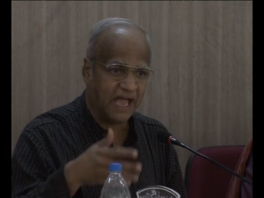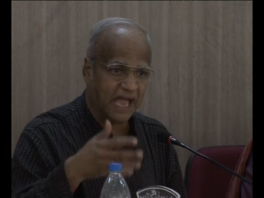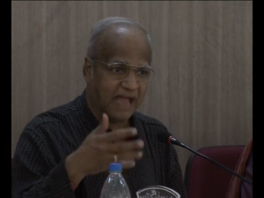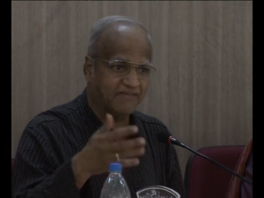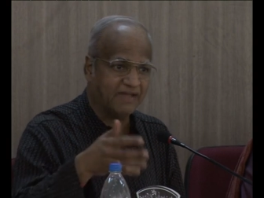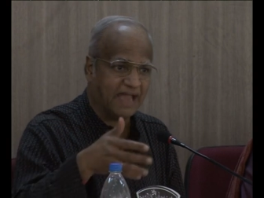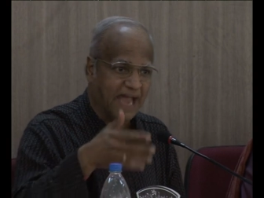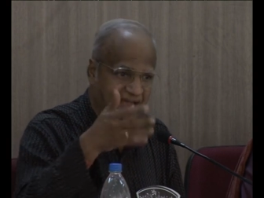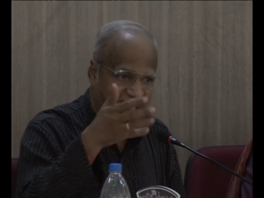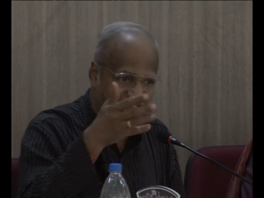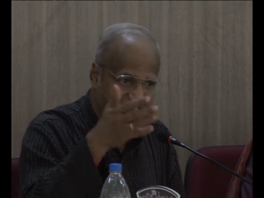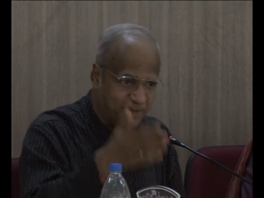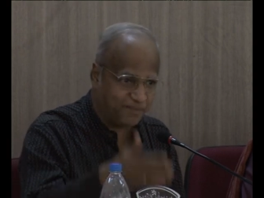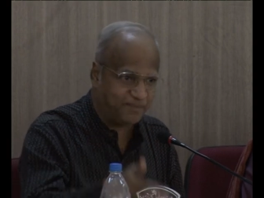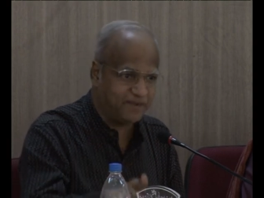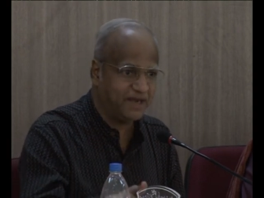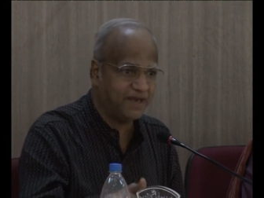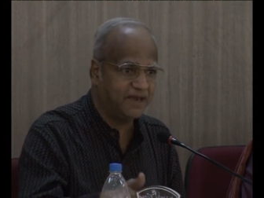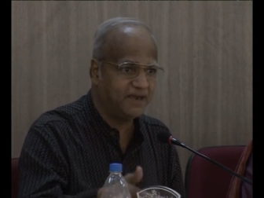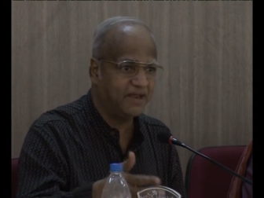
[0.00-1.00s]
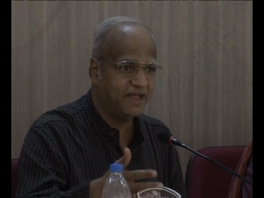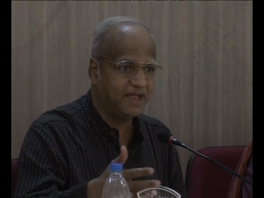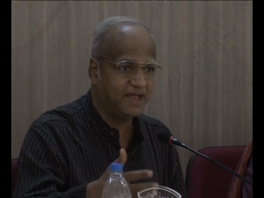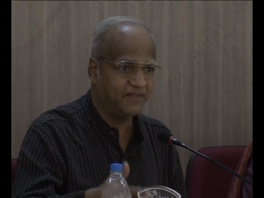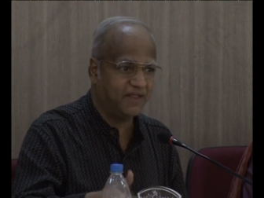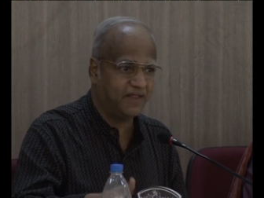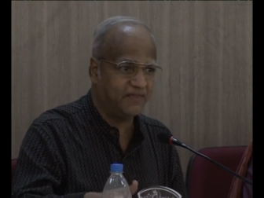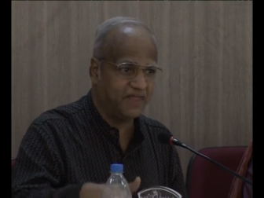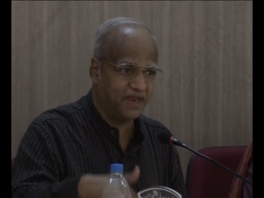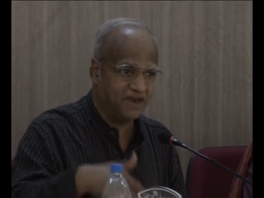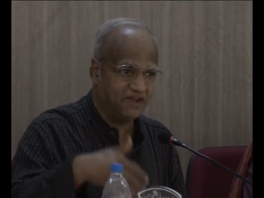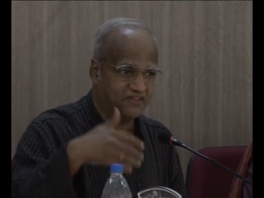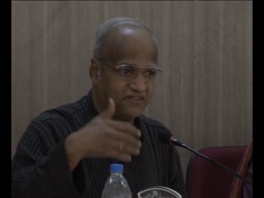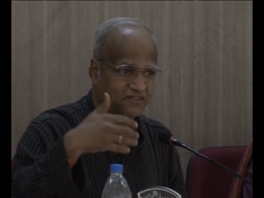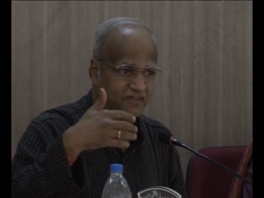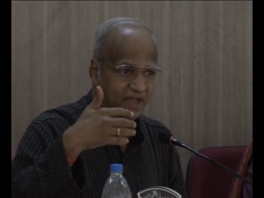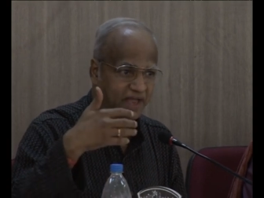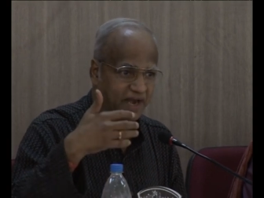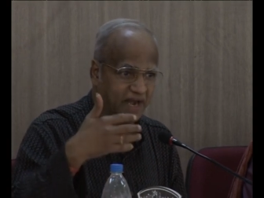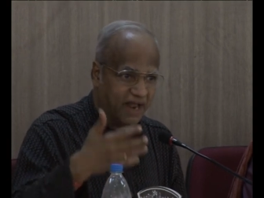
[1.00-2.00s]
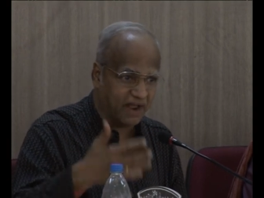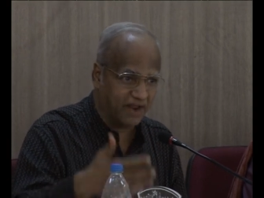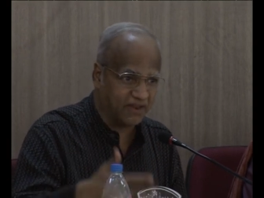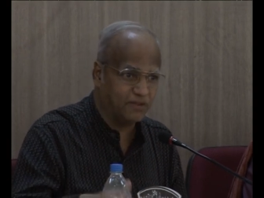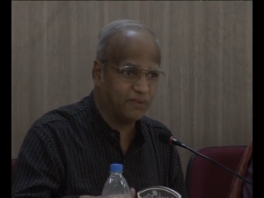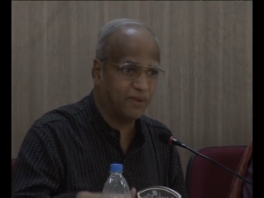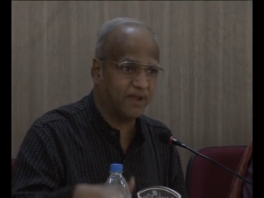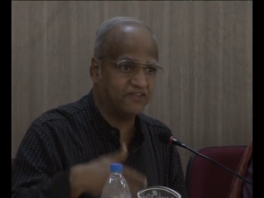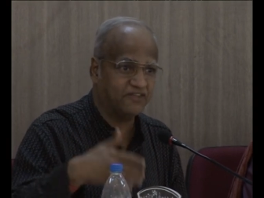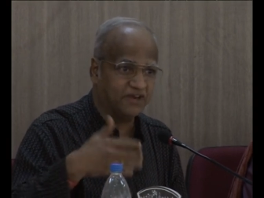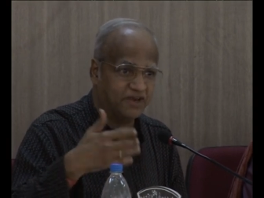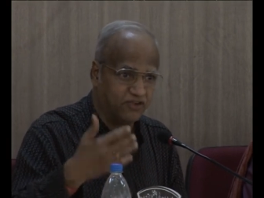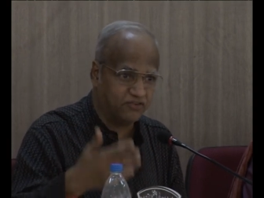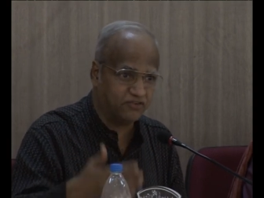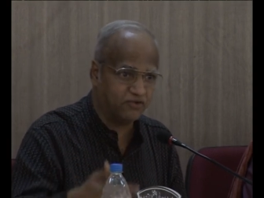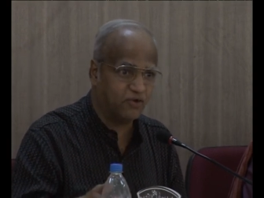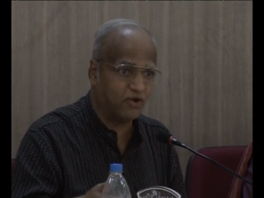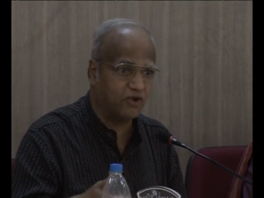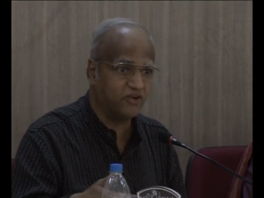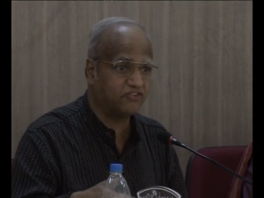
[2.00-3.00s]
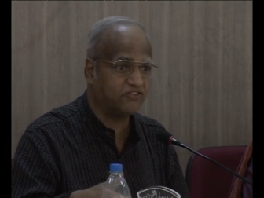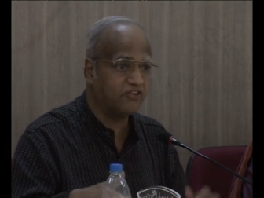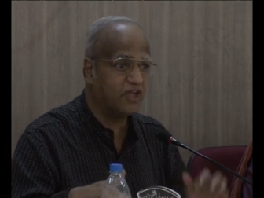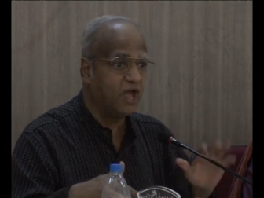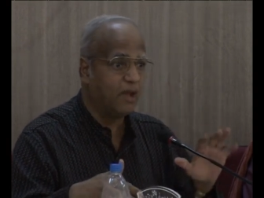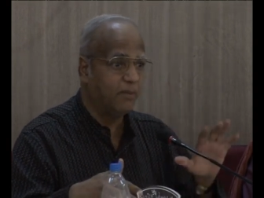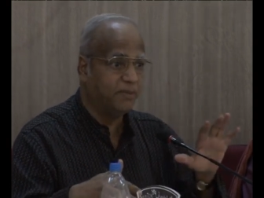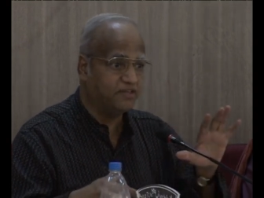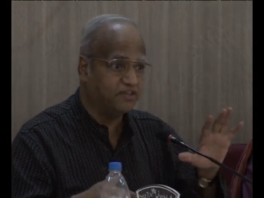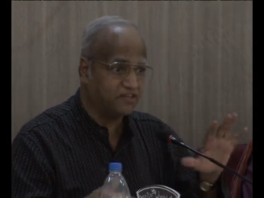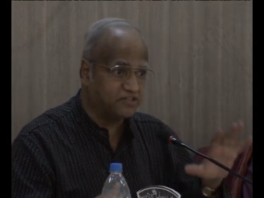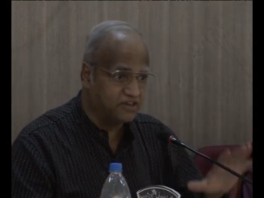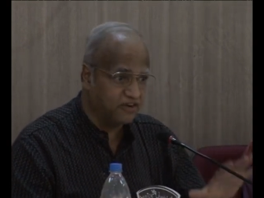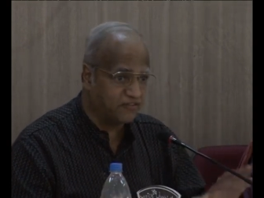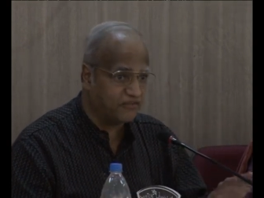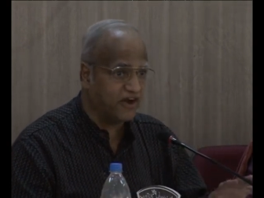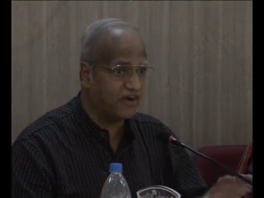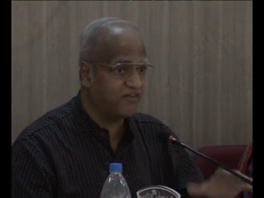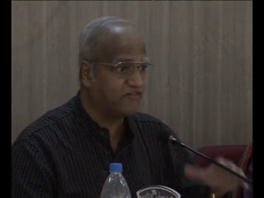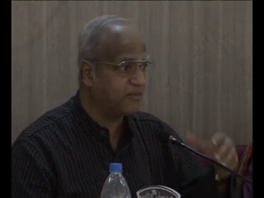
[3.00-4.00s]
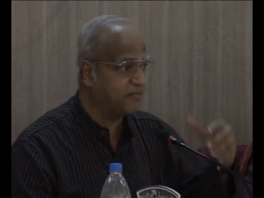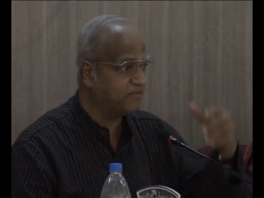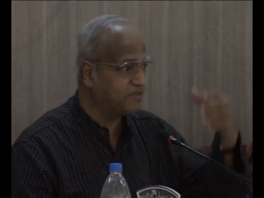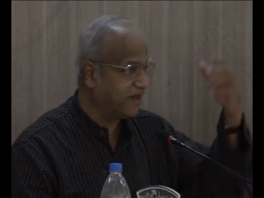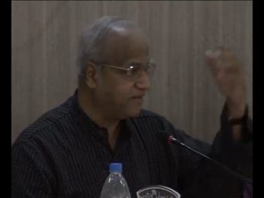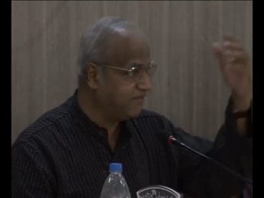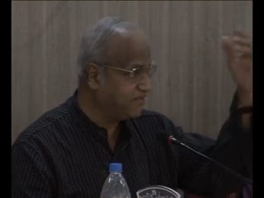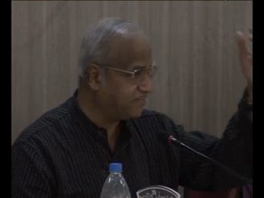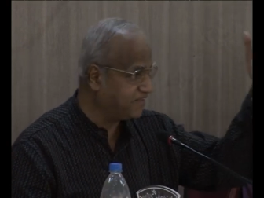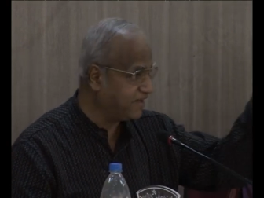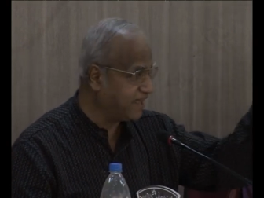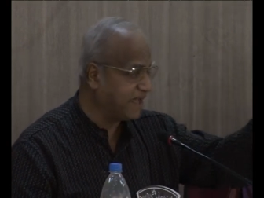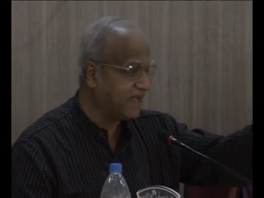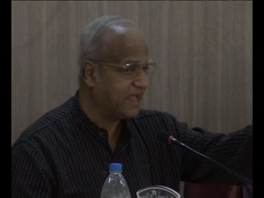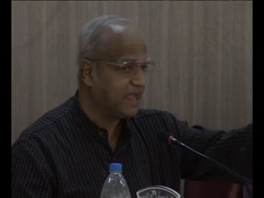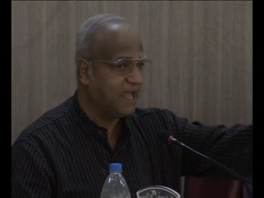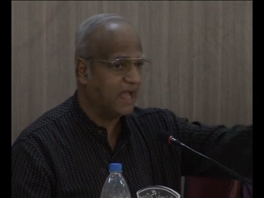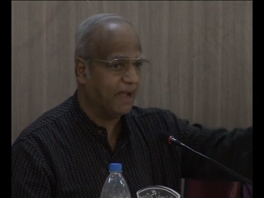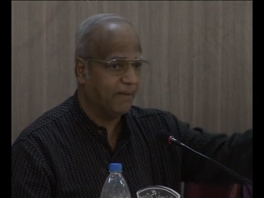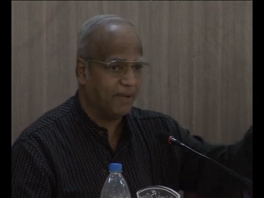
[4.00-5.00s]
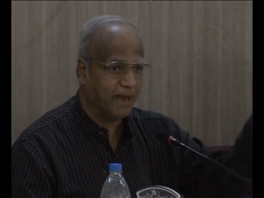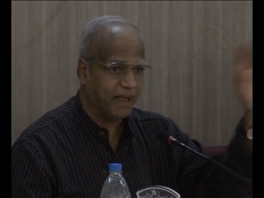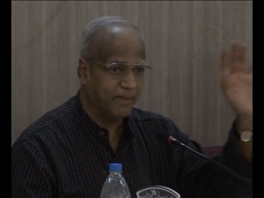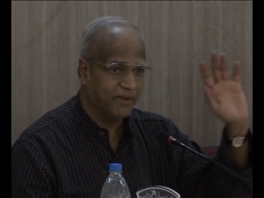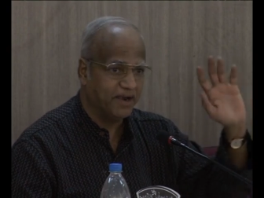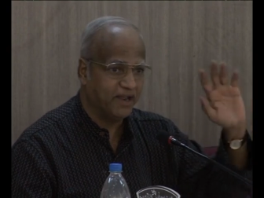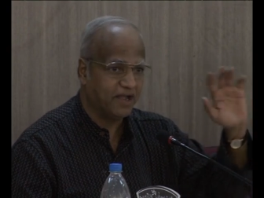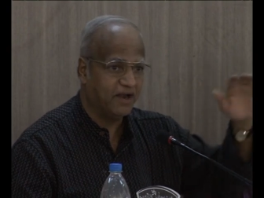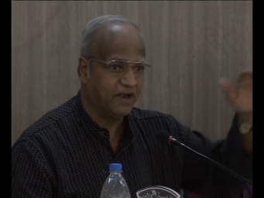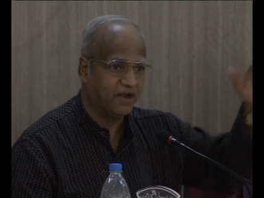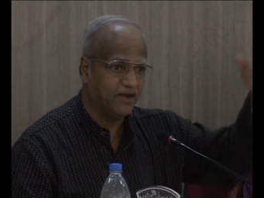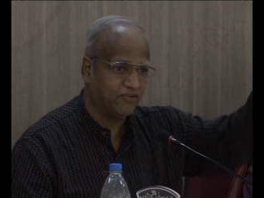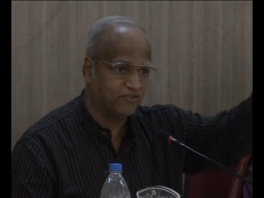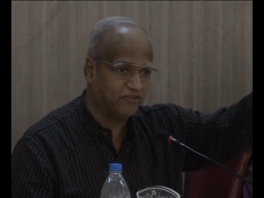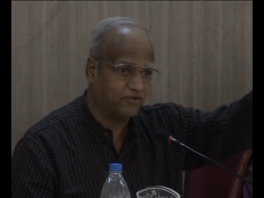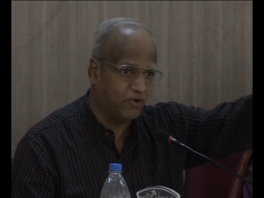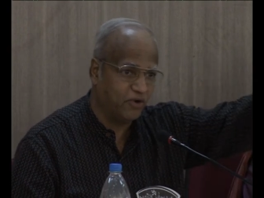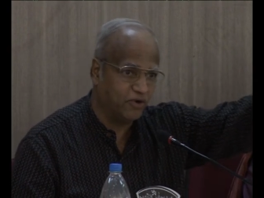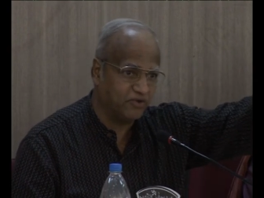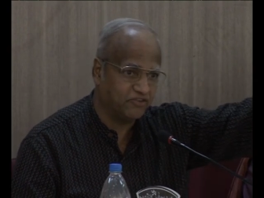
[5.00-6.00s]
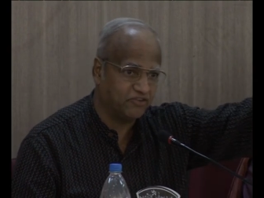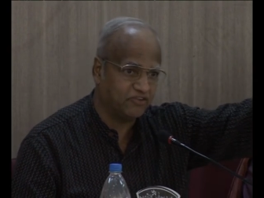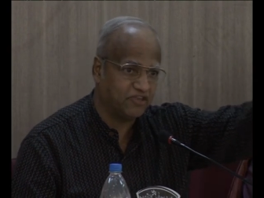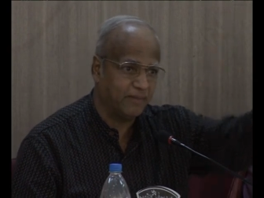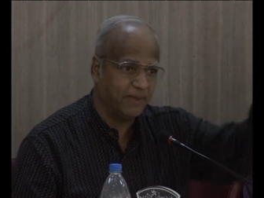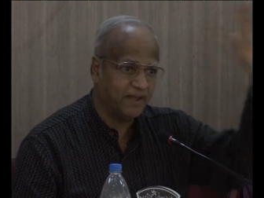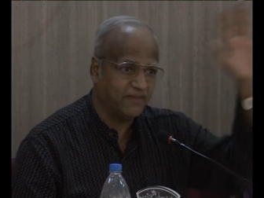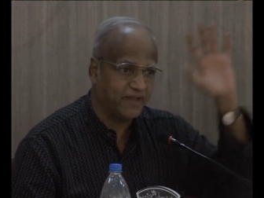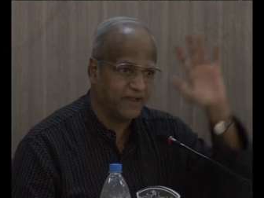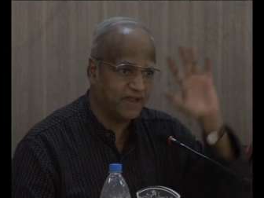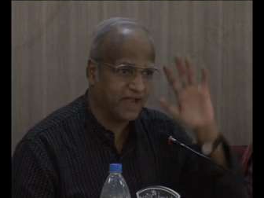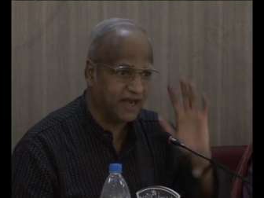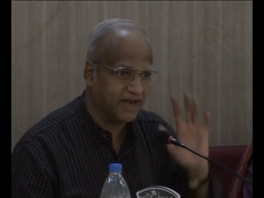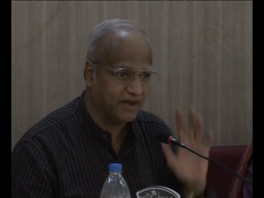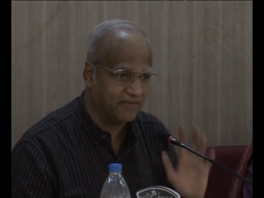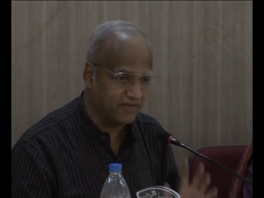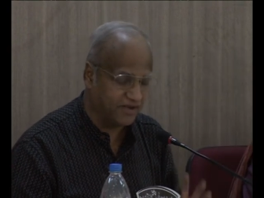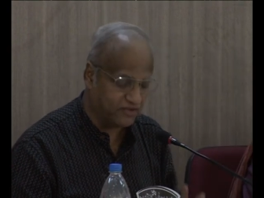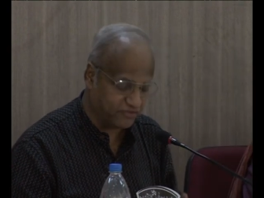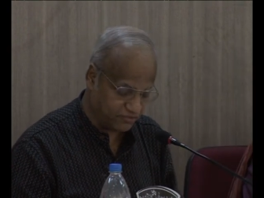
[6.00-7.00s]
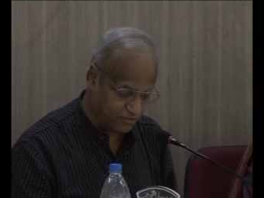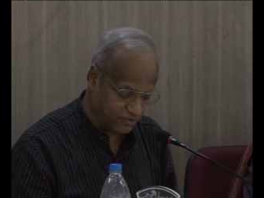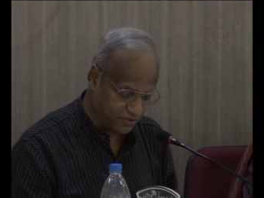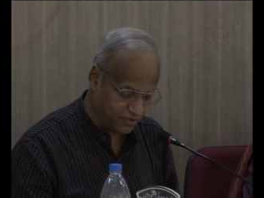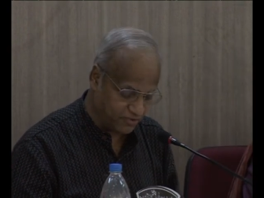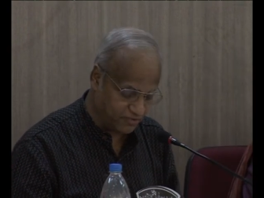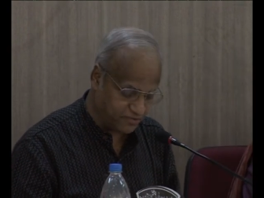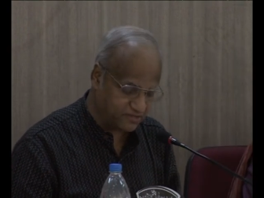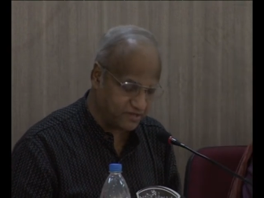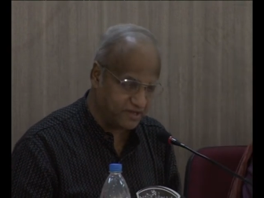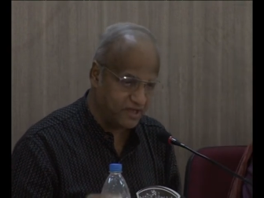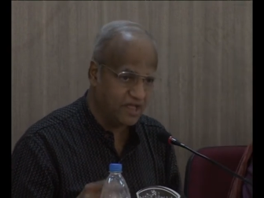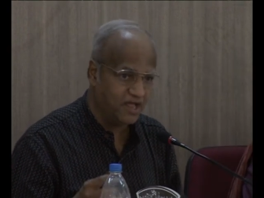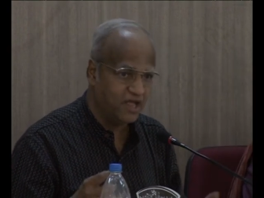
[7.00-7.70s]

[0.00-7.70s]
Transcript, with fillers: having accepted that there is an Adivasi discourse which is different from, shall we say, a Brahminical discourse or some other kind of discourse,